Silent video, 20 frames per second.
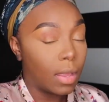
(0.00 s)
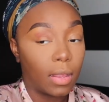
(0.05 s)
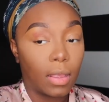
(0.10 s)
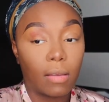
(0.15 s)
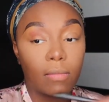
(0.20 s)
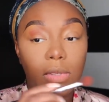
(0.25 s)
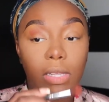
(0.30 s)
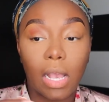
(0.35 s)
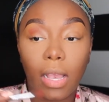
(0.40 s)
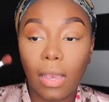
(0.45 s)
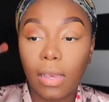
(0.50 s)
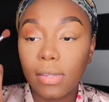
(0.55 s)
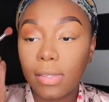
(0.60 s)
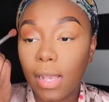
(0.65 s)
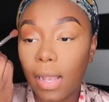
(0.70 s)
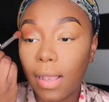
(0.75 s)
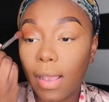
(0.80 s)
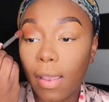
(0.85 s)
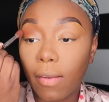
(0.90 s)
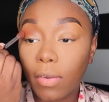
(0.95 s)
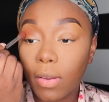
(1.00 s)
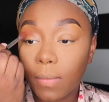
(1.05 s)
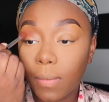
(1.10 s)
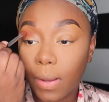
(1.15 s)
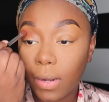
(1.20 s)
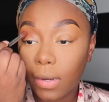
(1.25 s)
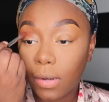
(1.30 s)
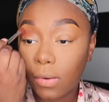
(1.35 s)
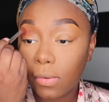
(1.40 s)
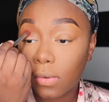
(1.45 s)
it was like it's like
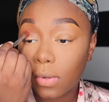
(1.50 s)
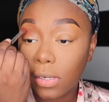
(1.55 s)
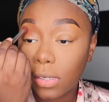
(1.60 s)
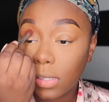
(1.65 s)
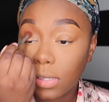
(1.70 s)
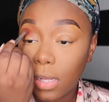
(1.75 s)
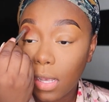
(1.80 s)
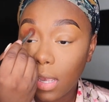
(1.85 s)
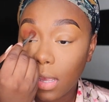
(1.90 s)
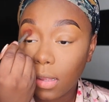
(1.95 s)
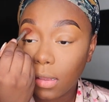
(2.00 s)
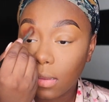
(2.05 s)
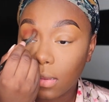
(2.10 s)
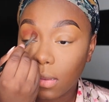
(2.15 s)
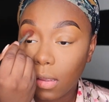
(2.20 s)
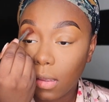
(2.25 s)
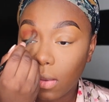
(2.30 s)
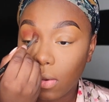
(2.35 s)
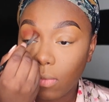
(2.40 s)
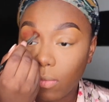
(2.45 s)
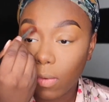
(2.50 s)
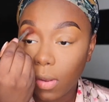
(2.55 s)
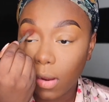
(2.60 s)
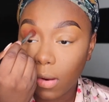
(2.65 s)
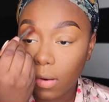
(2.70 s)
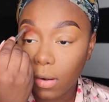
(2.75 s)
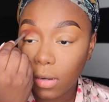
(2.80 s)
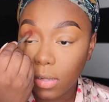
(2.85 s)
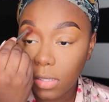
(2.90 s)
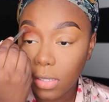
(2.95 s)
everybody doing the same thing
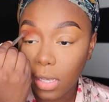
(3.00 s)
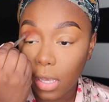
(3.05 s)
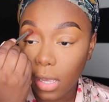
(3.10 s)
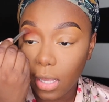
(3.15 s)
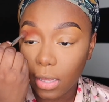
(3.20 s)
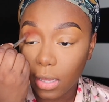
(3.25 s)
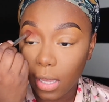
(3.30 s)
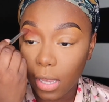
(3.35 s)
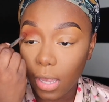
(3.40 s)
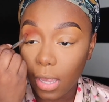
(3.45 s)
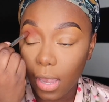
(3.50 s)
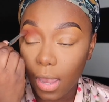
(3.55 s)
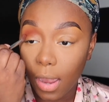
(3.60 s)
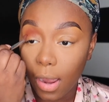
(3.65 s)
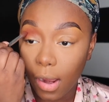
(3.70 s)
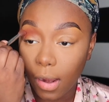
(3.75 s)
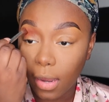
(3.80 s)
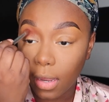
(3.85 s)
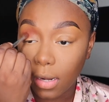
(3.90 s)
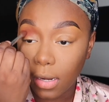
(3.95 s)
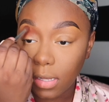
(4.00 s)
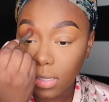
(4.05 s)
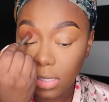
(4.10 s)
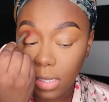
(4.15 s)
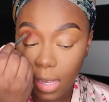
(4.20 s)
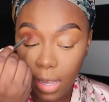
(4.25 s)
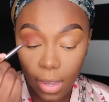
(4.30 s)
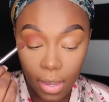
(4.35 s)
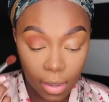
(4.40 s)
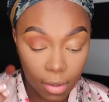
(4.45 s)
wearing the same thing hair getting
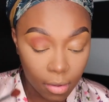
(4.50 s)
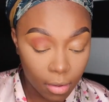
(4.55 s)
the